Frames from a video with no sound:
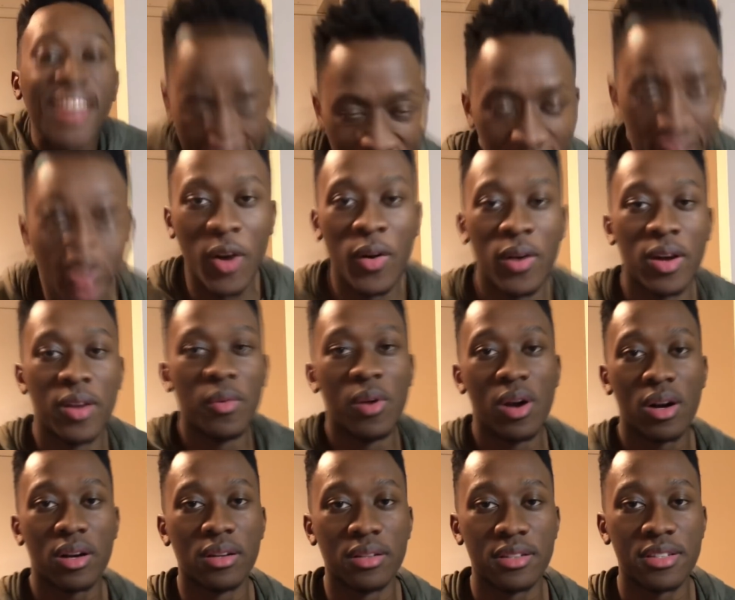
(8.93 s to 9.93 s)
Hello and
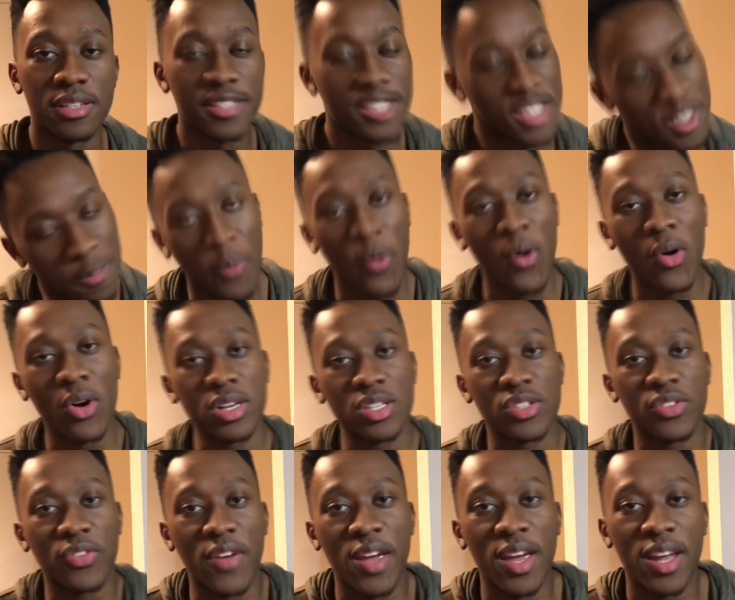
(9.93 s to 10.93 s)
welcome to
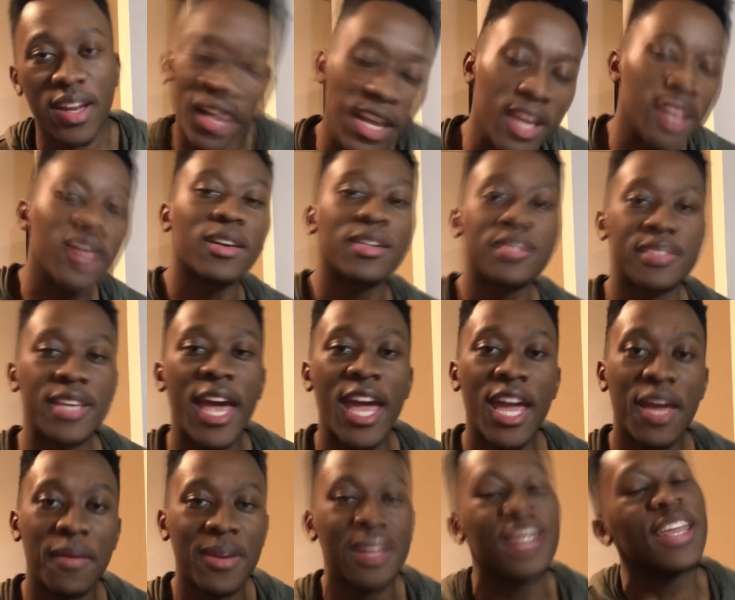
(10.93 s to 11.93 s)
Sports Fan
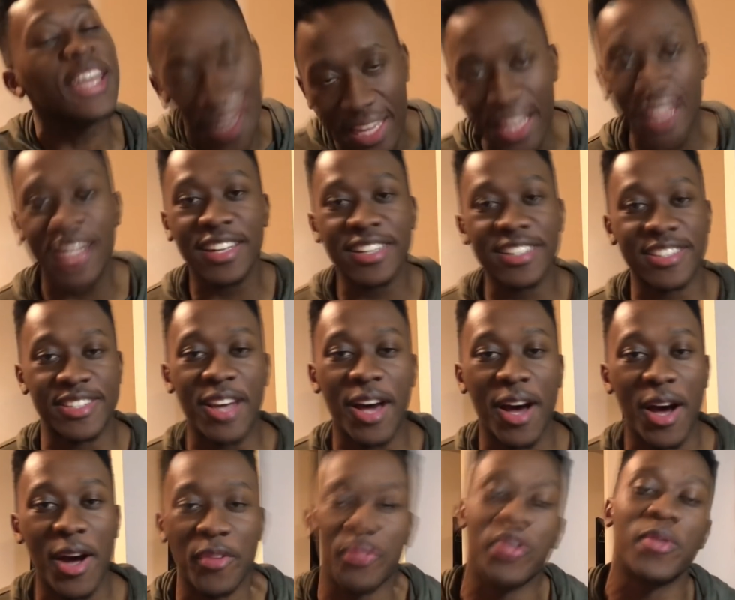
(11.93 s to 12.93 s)
Entertainment, and it is
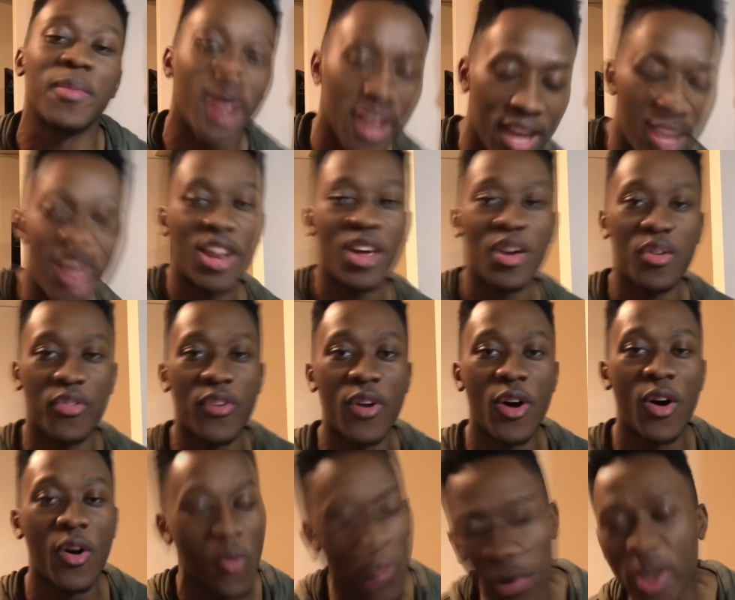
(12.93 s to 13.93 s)
time for my
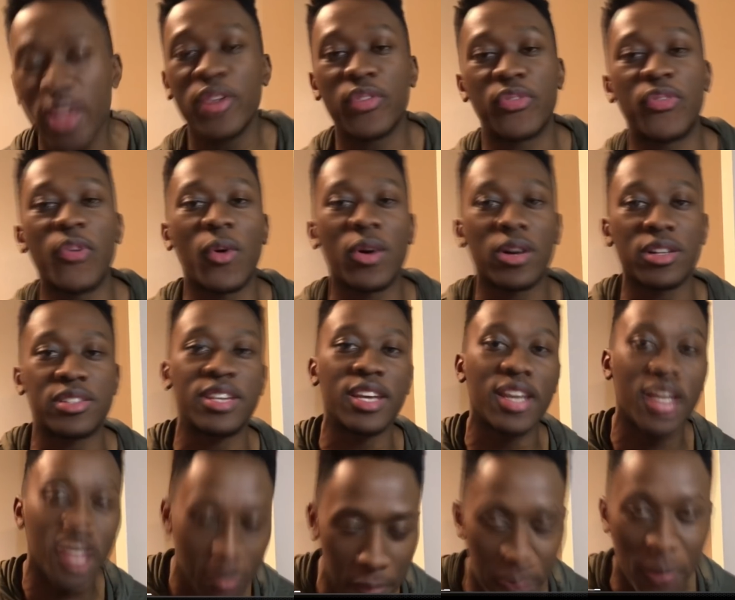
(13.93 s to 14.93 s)
NFL Week
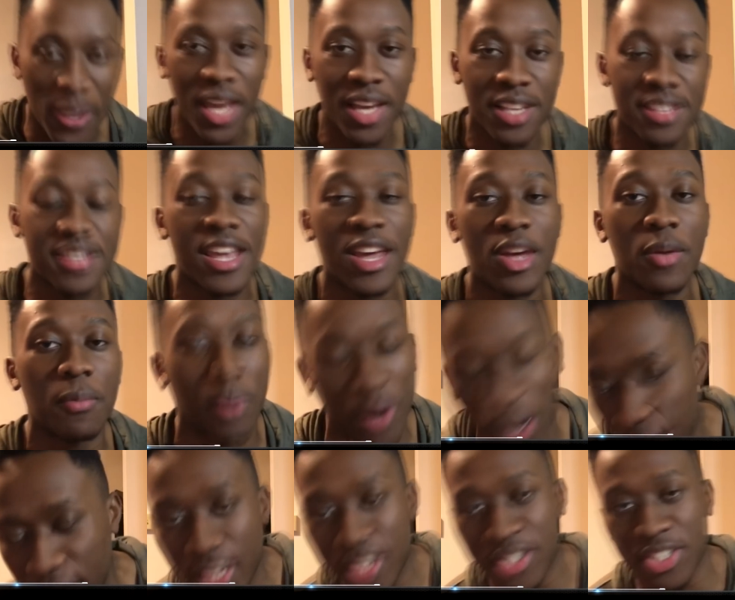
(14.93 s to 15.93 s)
14 picks and
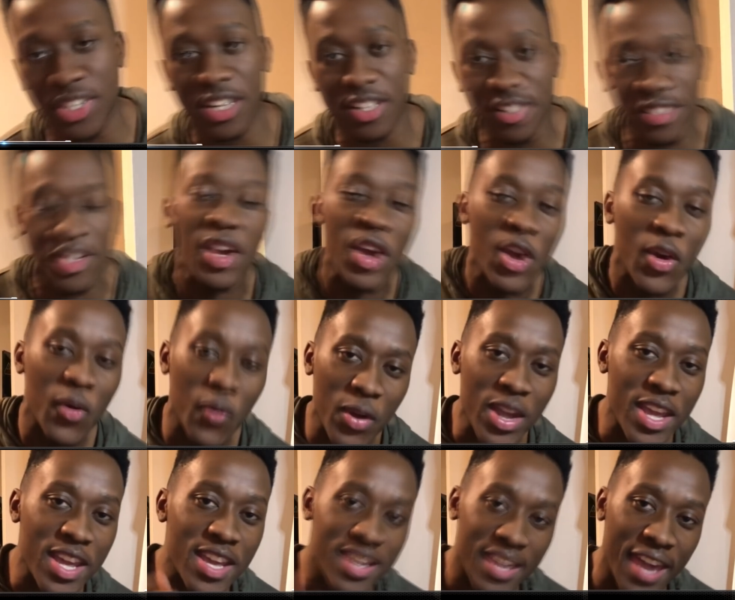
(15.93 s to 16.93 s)
predictions.
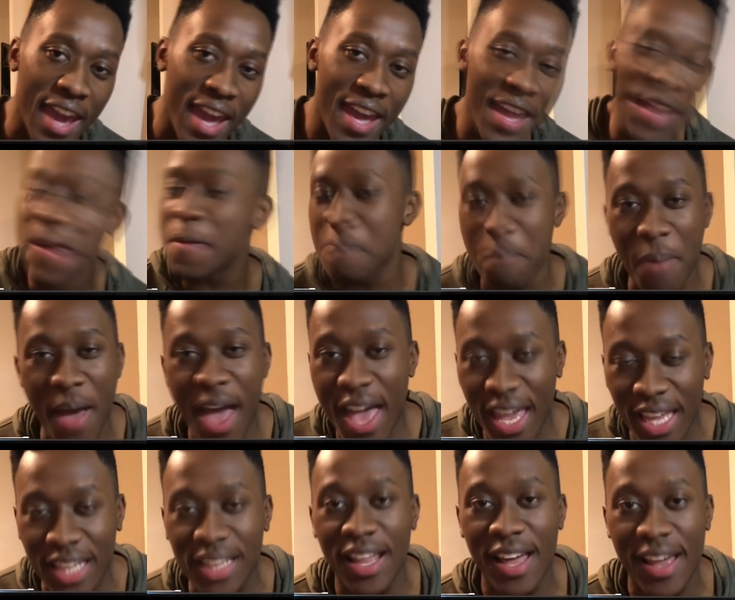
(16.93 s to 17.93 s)
We came
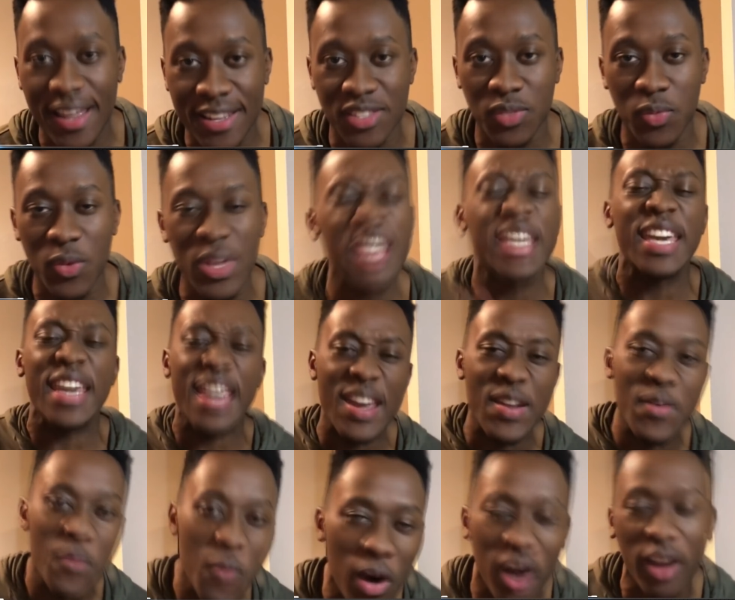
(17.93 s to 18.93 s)
back last week,
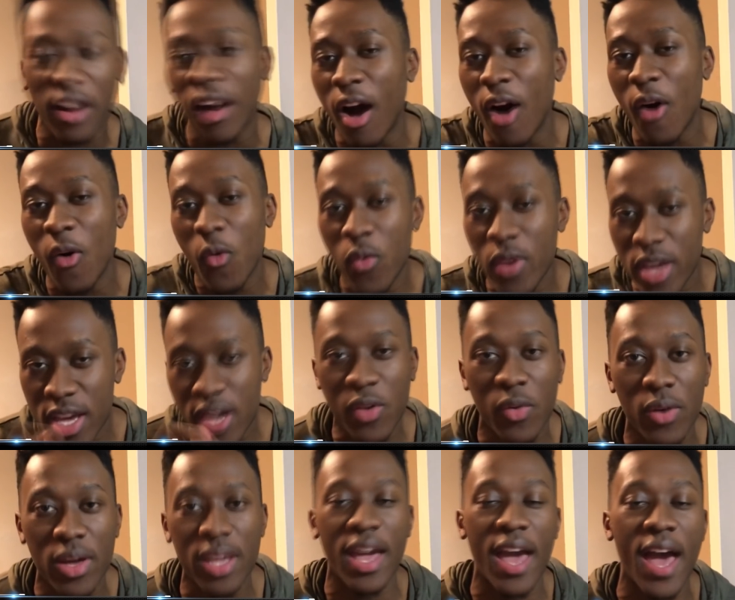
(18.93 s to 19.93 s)
and what a week
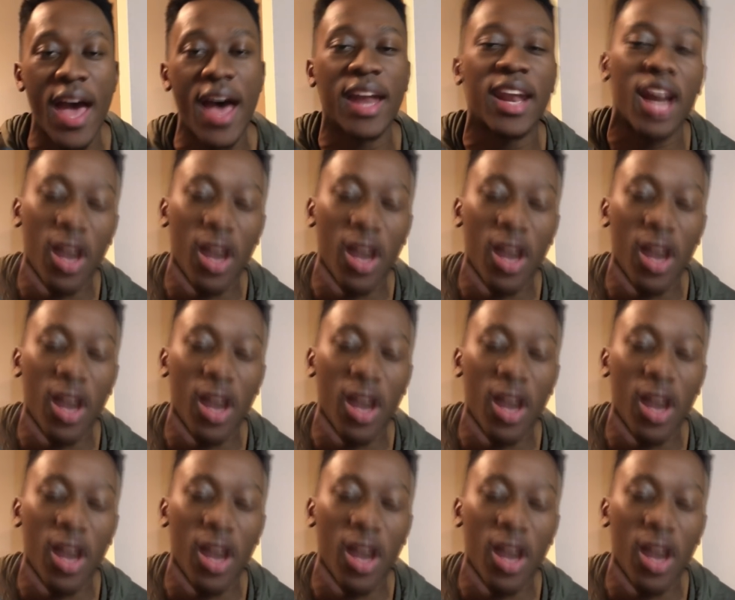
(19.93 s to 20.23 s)
we had.